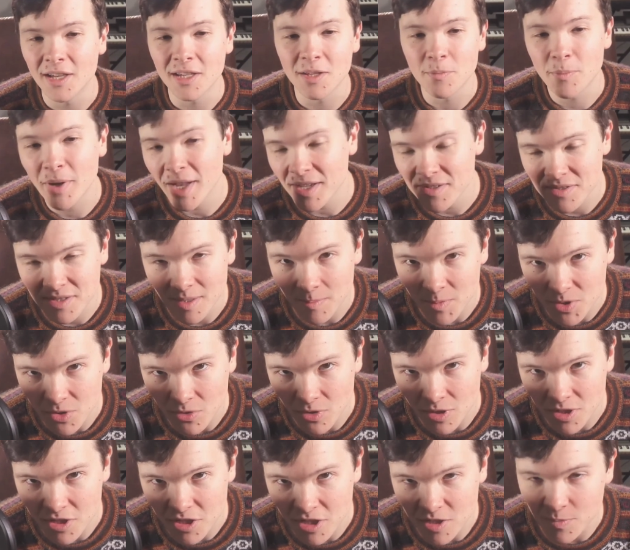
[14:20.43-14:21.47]
in past
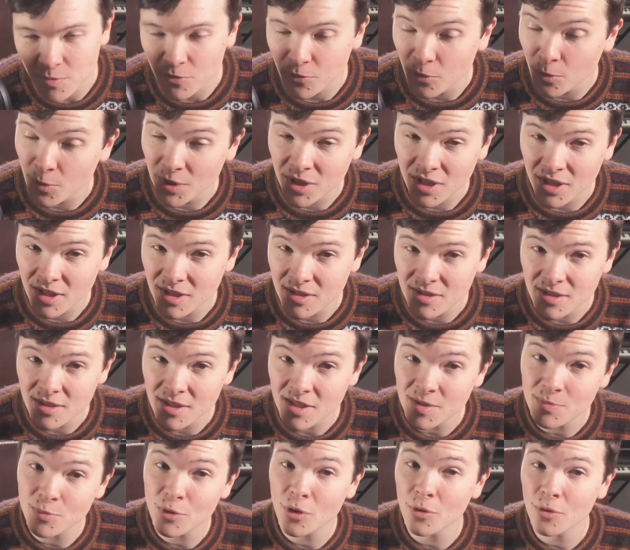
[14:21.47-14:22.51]
demonstrations, before we get into
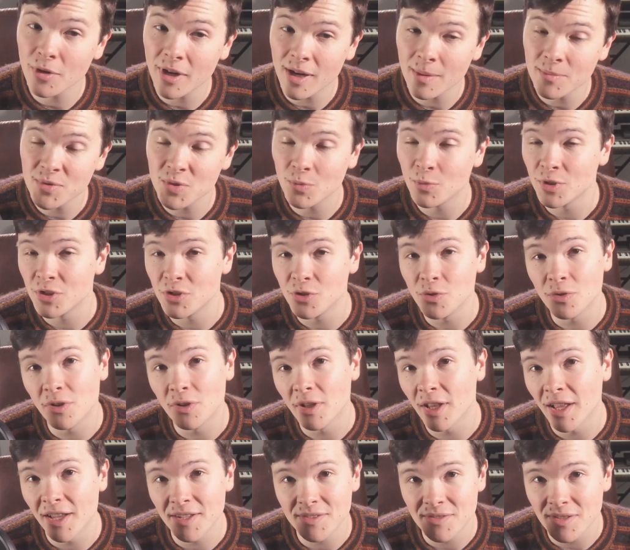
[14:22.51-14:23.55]
these programs, which
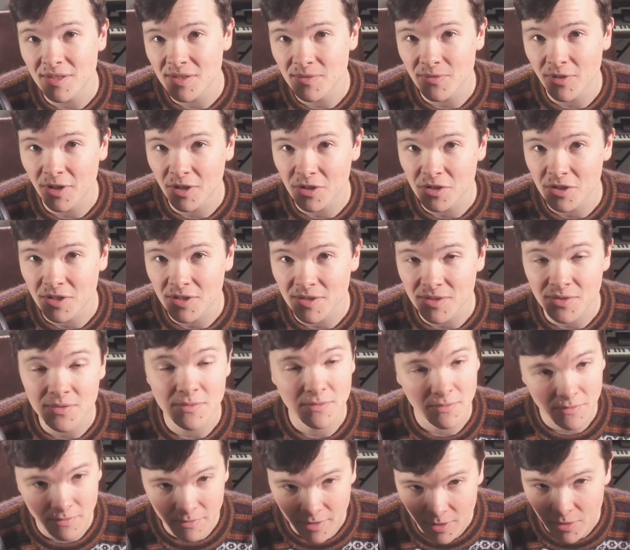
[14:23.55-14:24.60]
utilize these functions
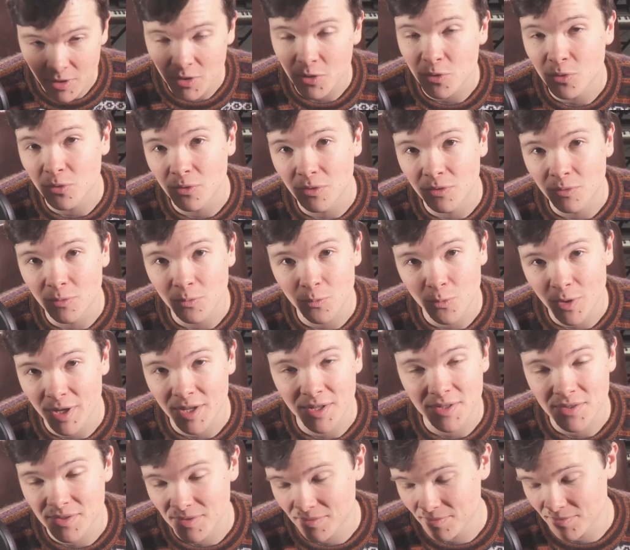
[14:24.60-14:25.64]
very cool
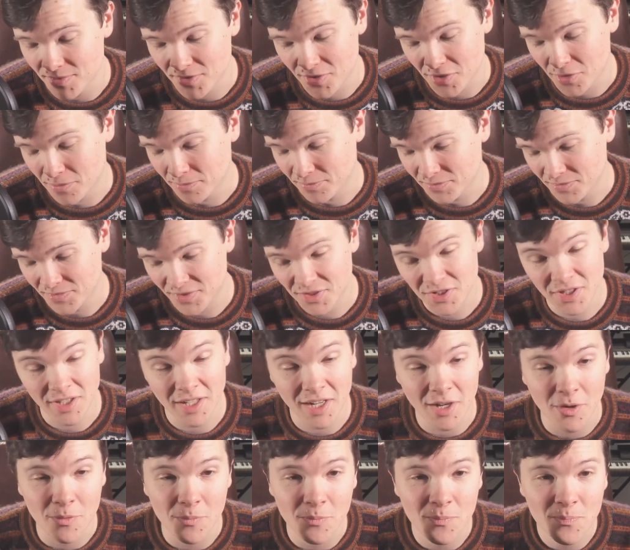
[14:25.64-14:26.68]
ways. So let's check it
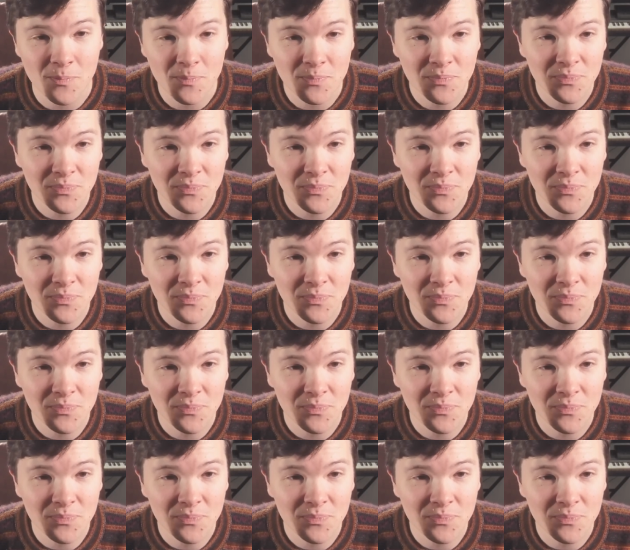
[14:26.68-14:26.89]
out.